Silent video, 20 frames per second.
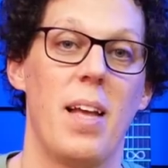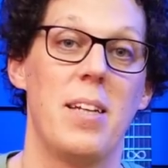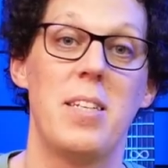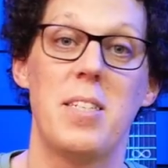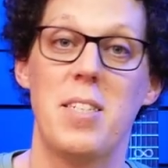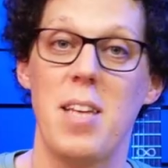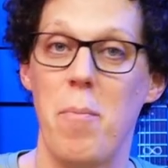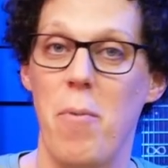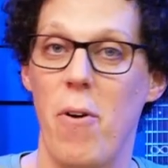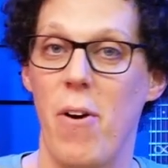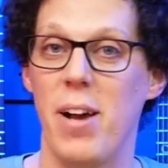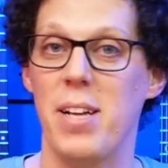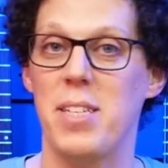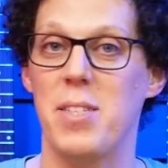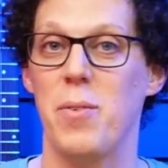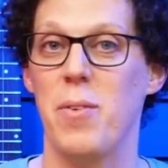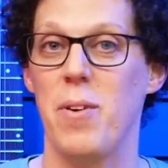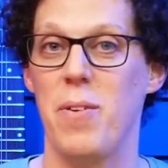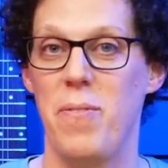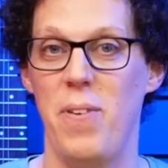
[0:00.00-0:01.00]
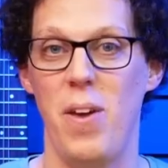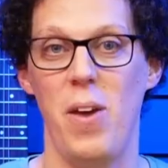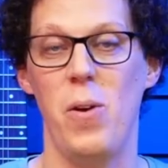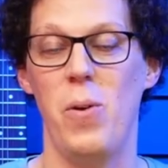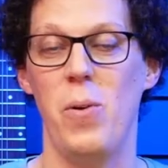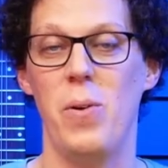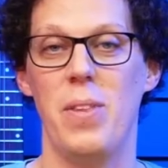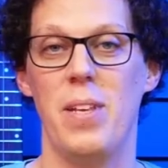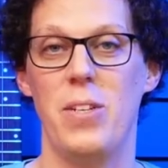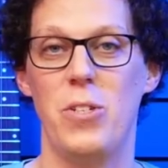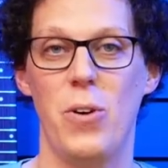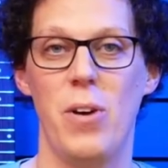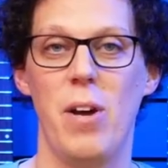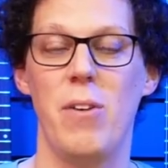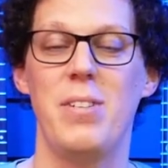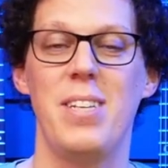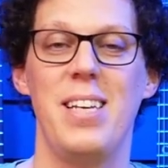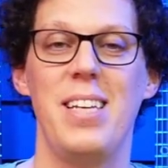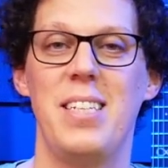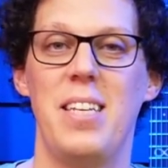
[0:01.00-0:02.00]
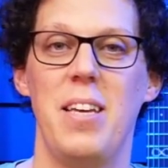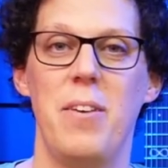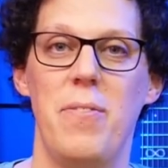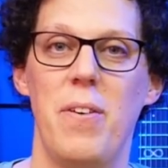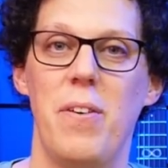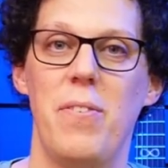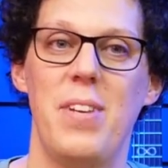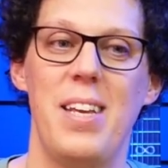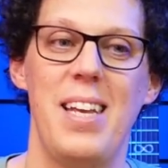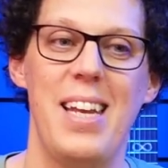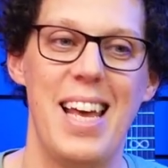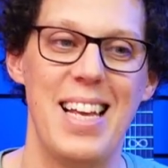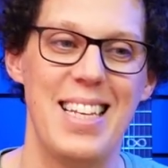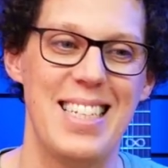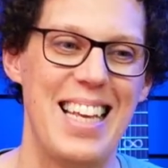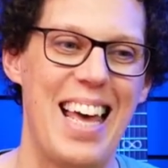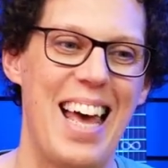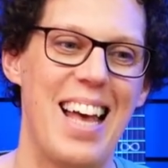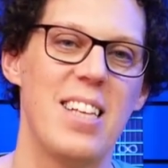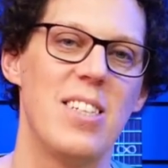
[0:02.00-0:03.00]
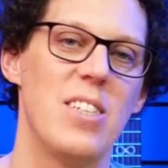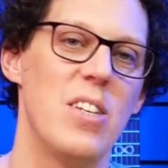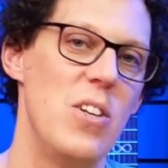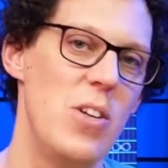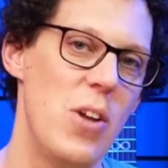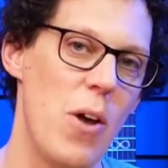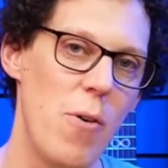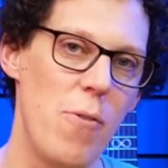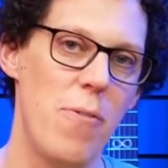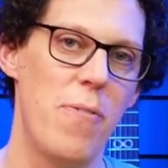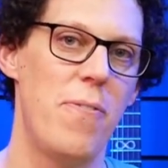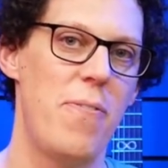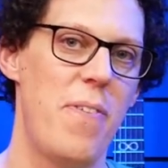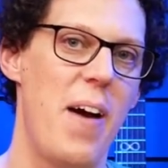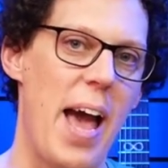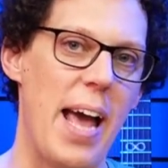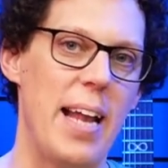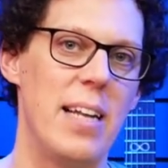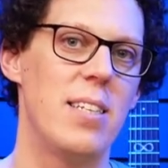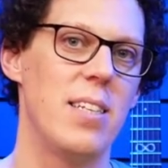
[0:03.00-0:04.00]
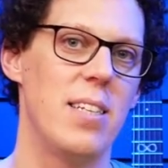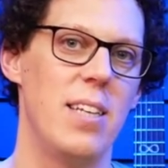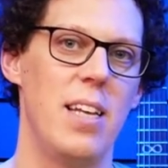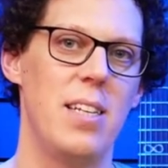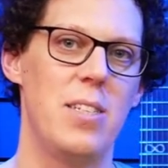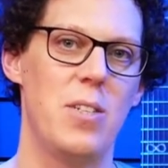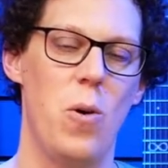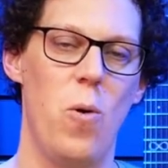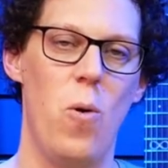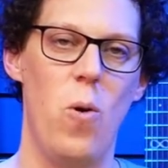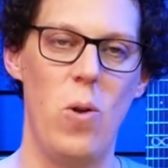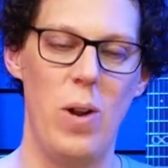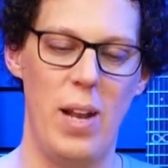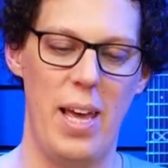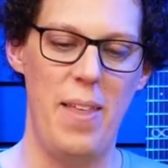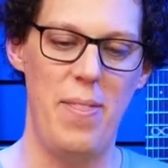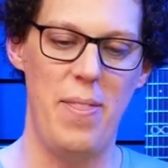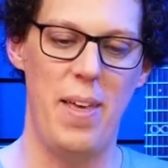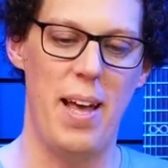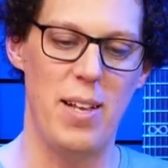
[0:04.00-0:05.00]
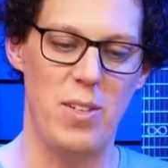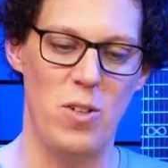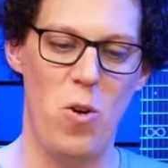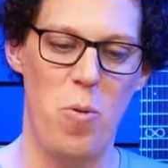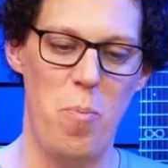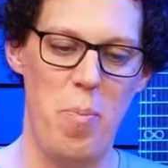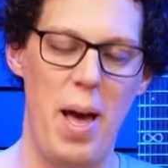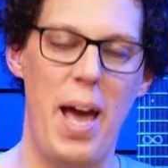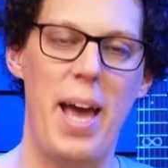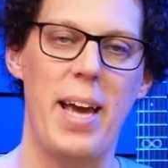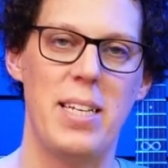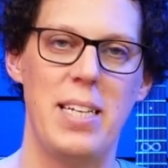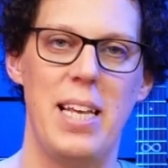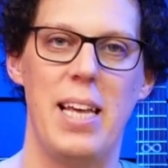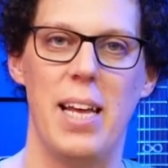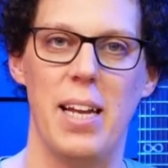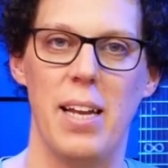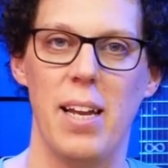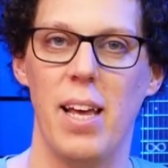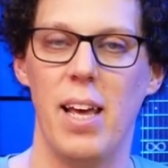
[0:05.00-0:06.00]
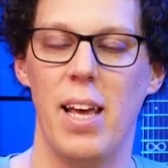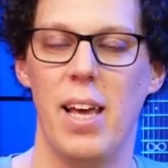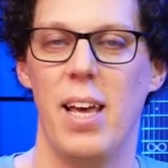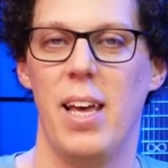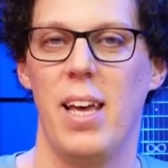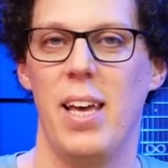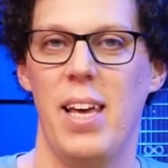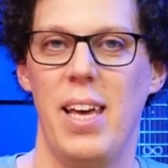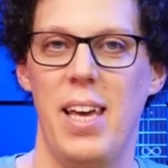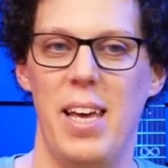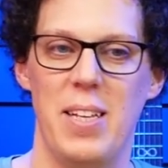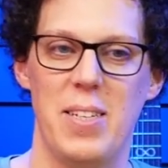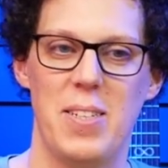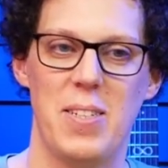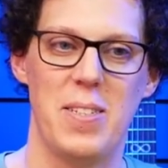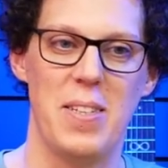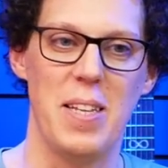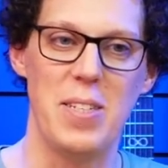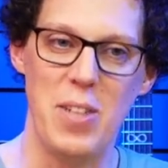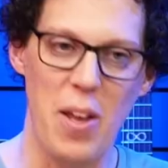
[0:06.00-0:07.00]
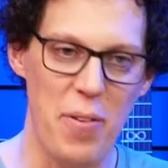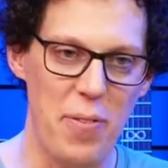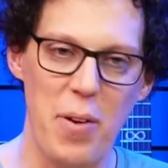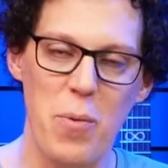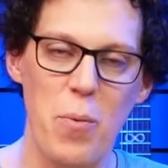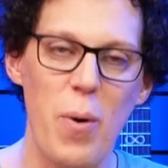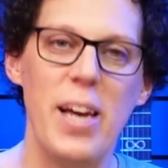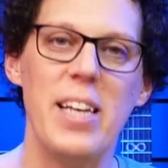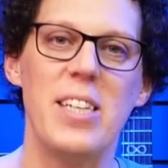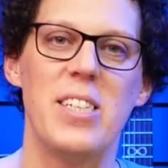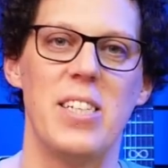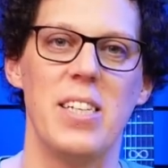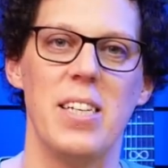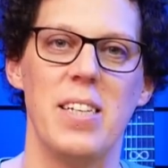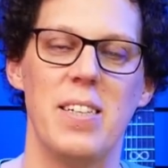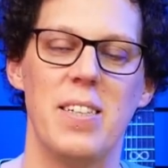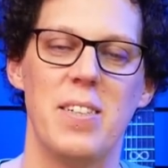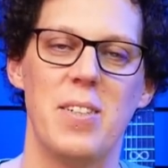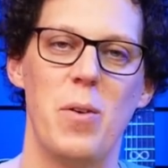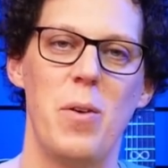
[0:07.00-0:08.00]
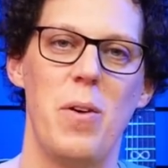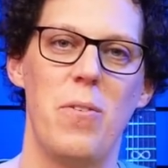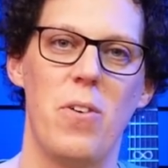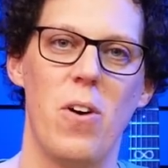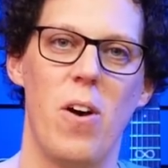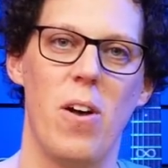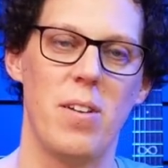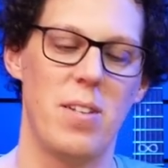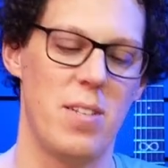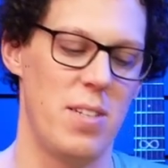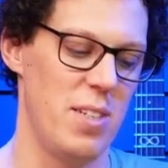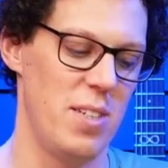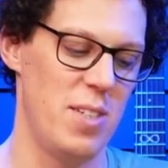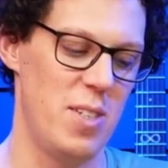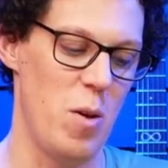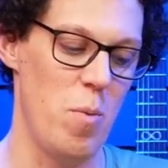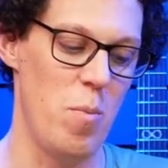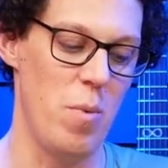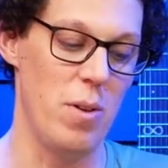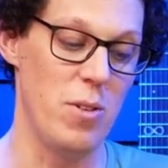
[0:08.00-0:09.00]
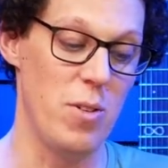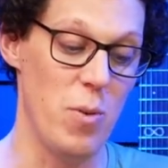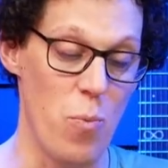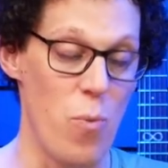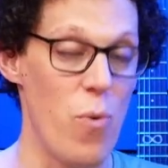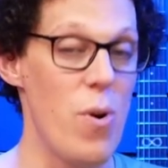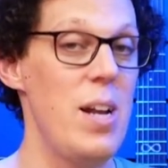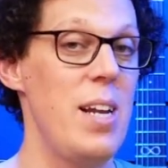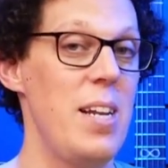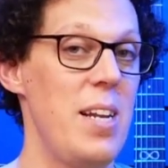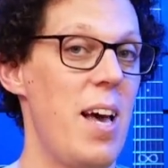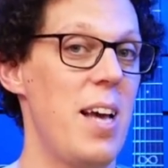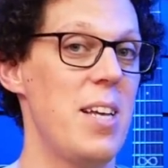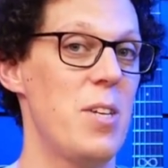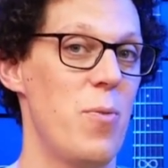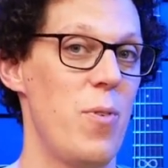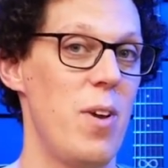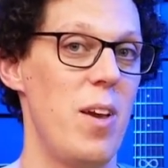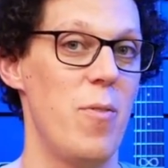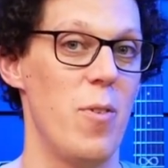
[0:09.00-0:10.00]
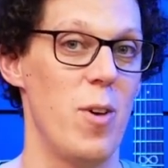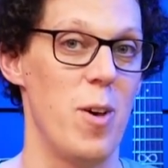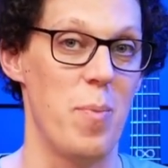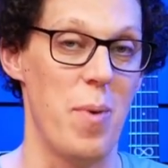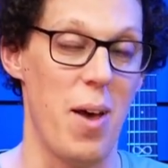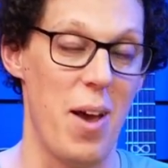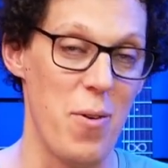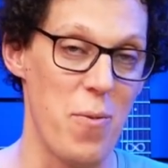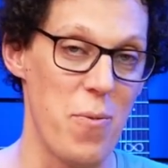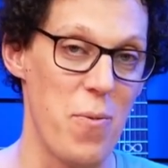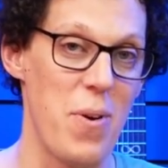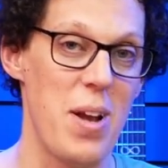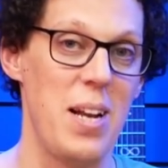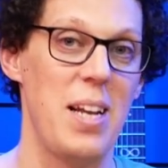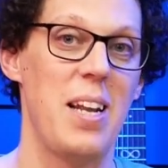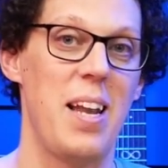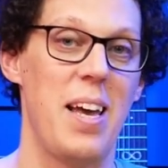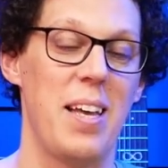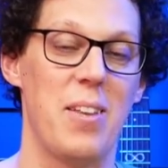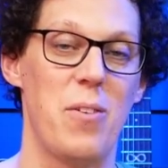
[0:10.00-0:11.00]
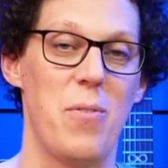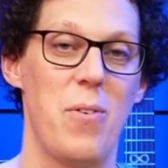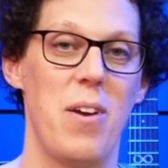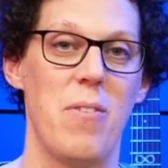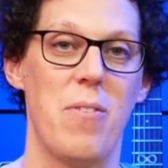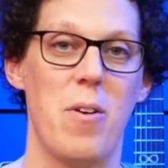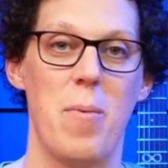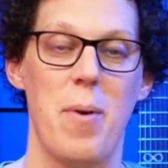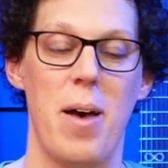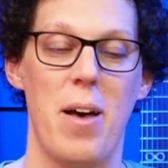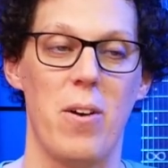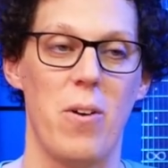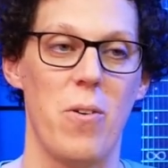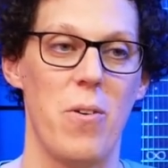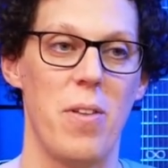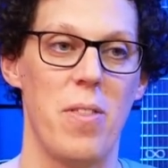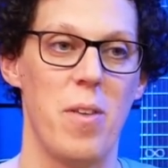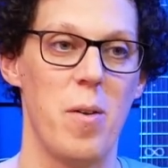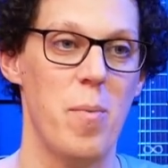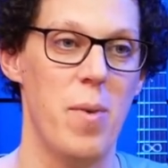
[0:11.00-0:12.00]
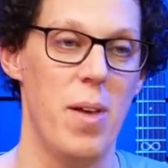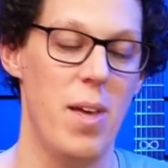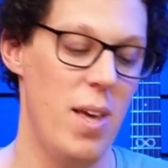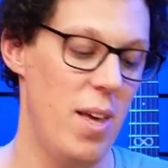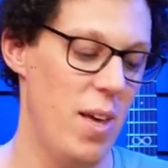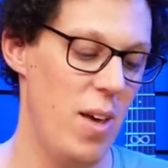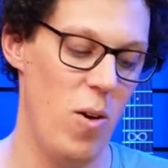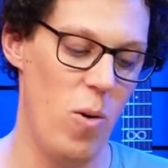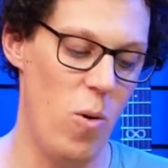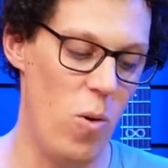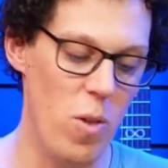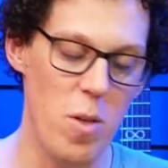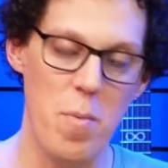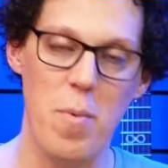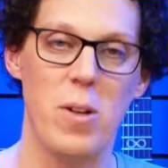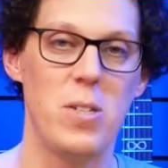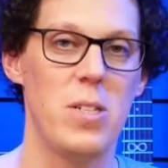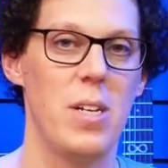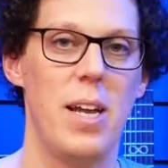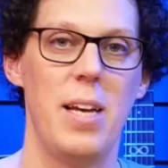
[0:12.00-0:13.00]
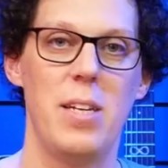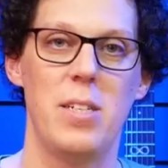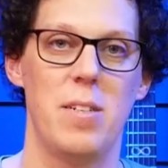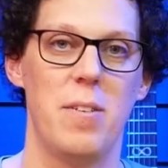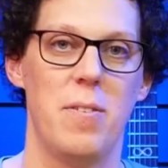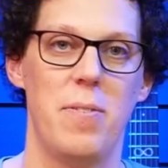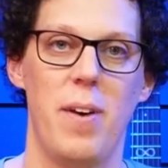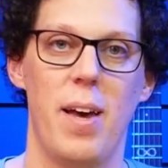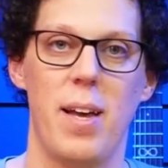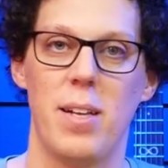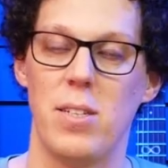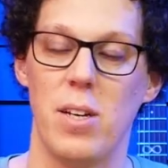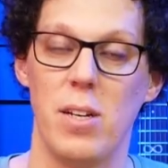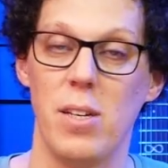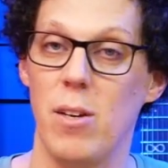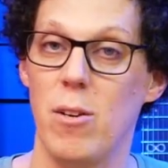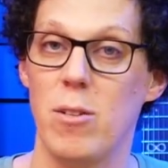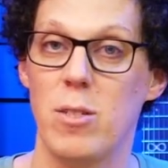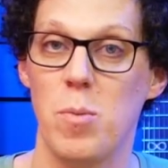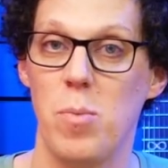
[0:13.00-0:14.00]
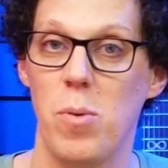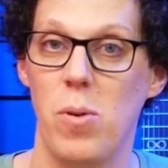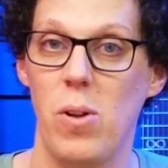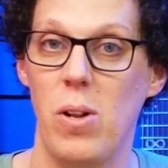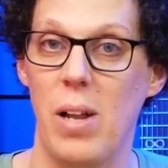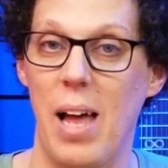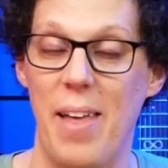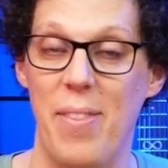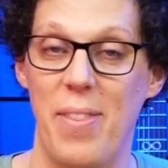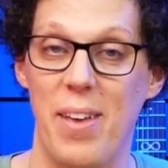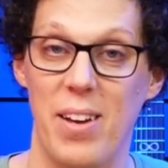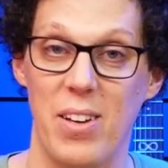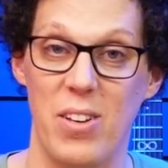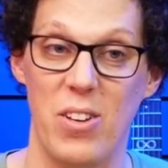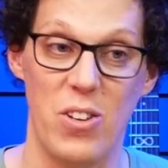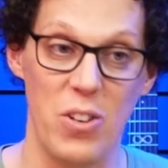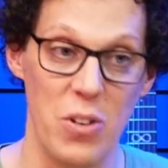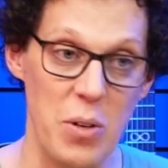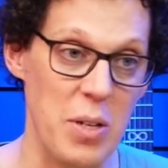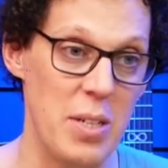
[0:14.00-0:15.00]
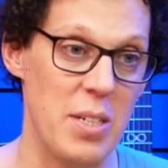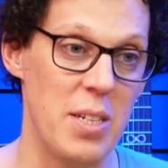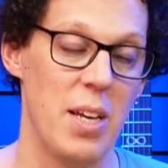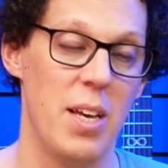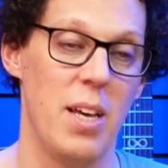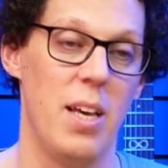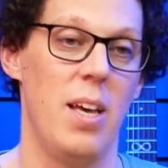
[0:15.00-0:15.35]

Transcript: To summarize the review, the Joyo DC-15S has no fat. It's all in there. It's all packed in. There's nothing wasted. So you've got some really nice reverb. I really like the reverb algorithm. All the modulation effects are usable and they're good.